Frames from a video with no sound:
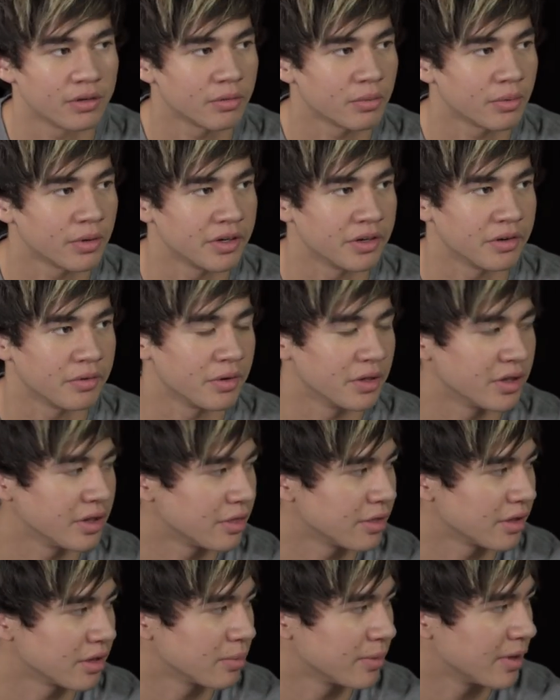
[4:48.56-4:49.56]
when you really
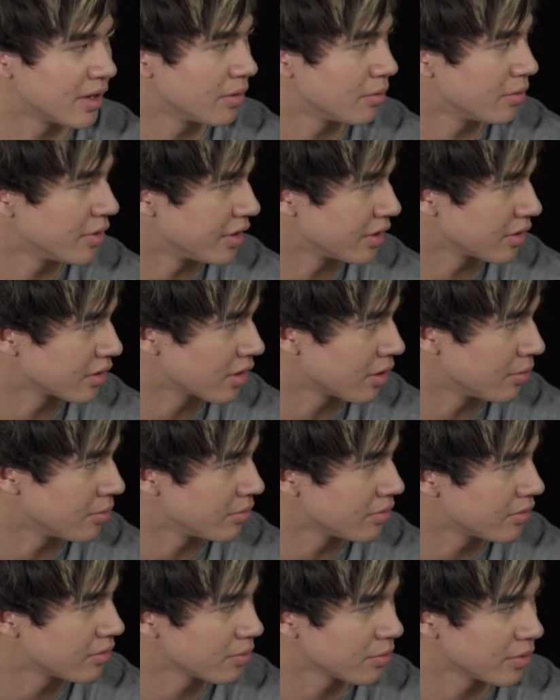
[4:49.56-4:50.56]
think about it. When
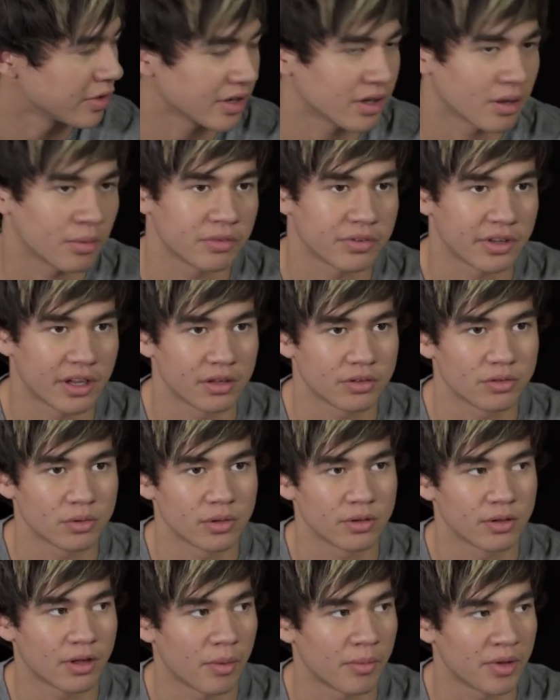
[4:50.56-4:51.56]
it comes down to
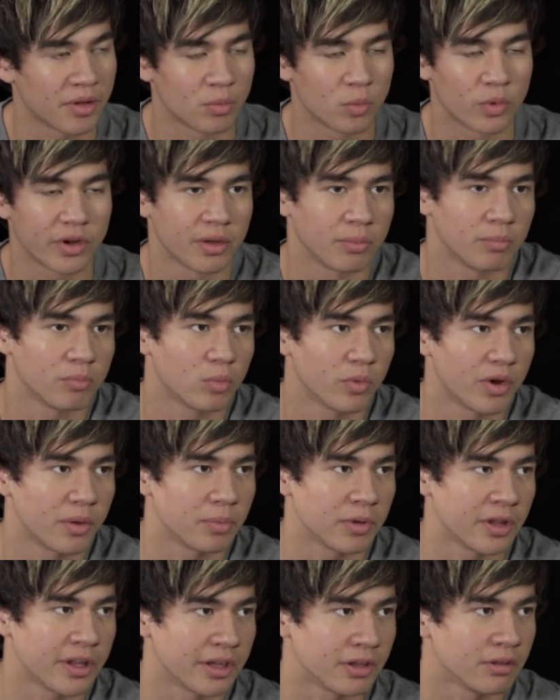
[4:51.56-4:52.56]
it, I mean, we're
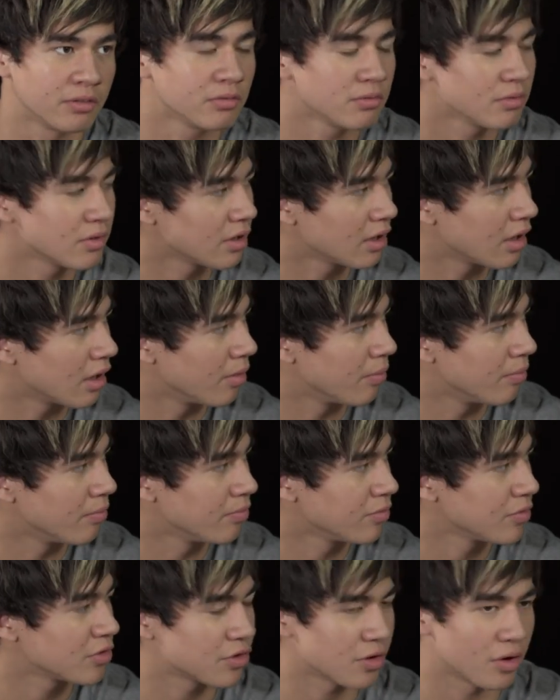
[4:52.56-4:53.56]
playing
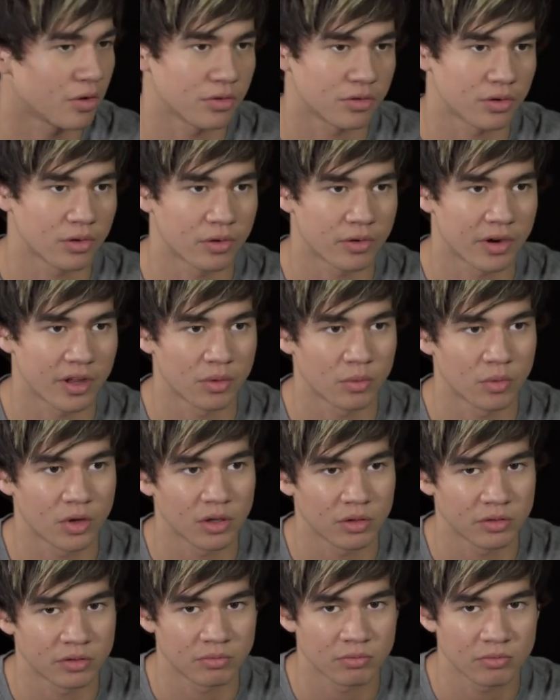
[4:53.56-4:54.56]
shows all around the
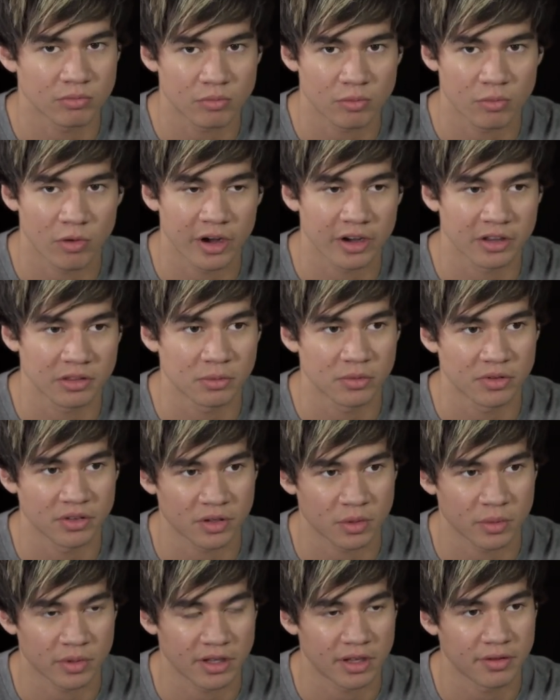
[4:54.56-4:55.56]
world and writing the
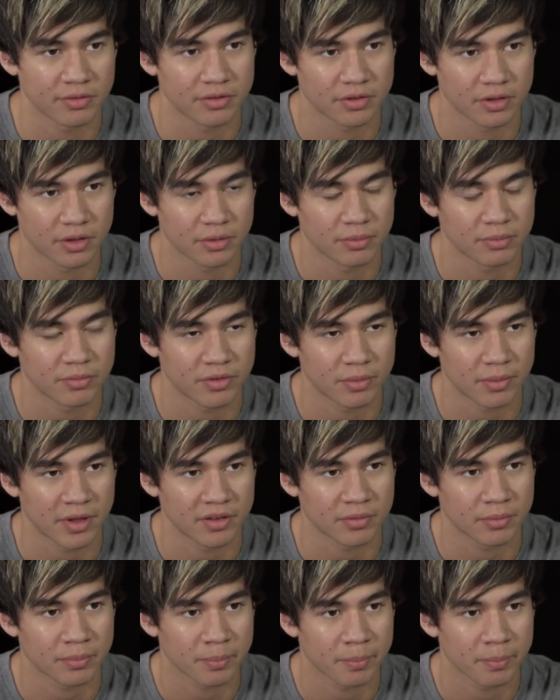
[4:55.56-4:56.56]
music we love, so it's amazing.